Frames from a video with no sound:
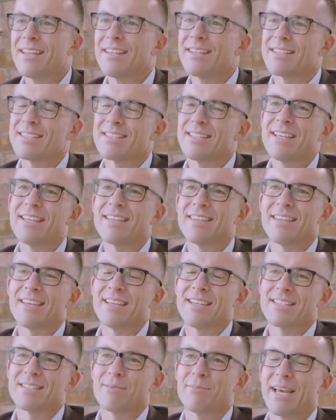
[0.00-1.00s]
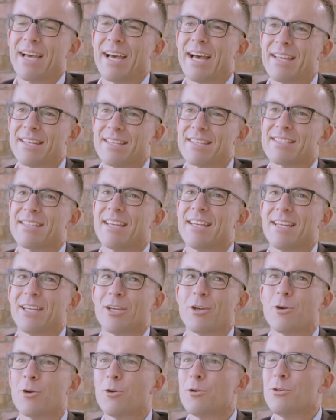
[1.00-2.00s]
The second thing is about understanding
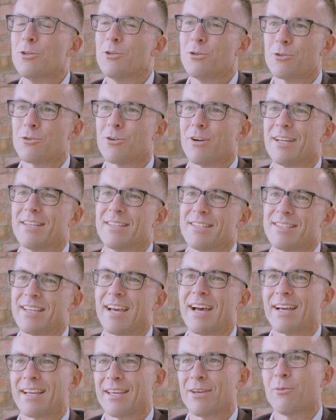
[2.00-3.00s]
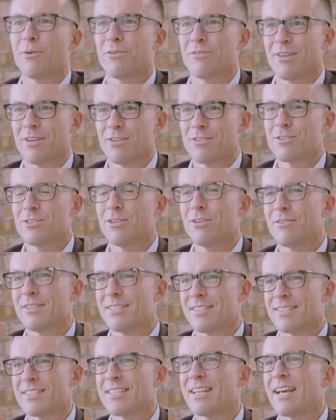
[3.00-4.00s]
who you're trying to target with those
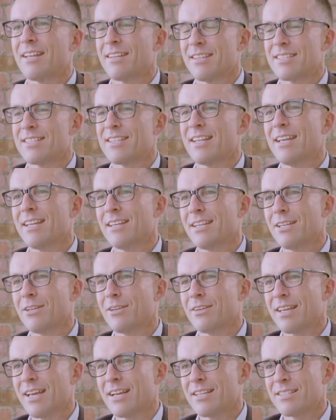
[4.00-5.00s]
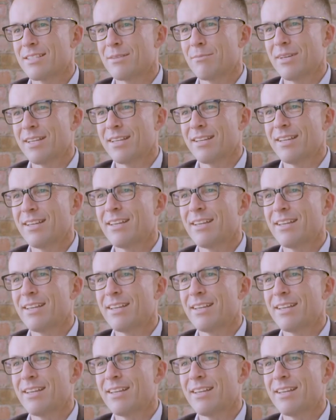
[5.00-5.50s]
services and understanding your customer,